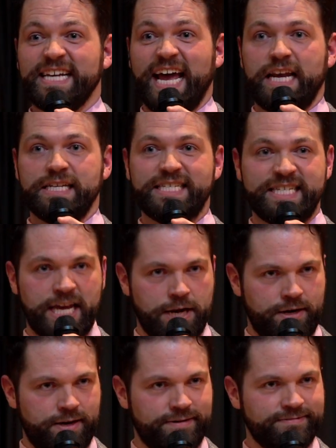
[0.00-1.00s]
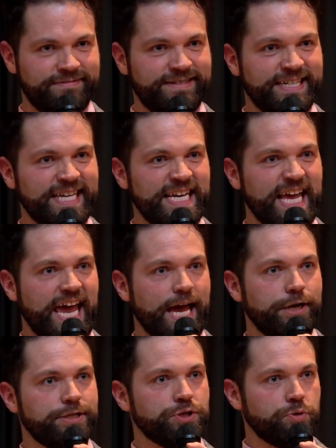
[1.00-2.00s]
and sin
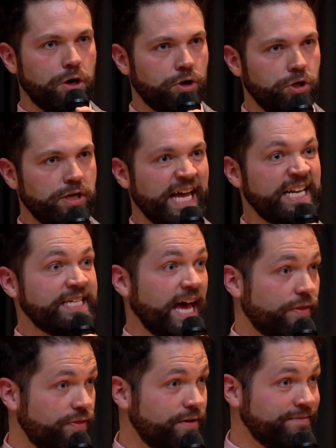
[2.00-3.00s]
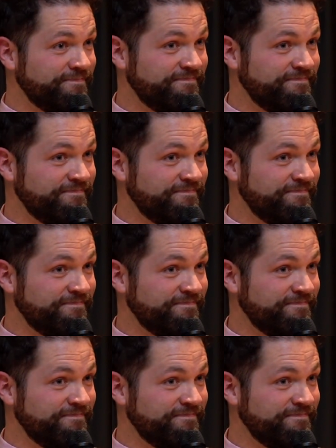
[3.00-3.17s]
and struggle and death.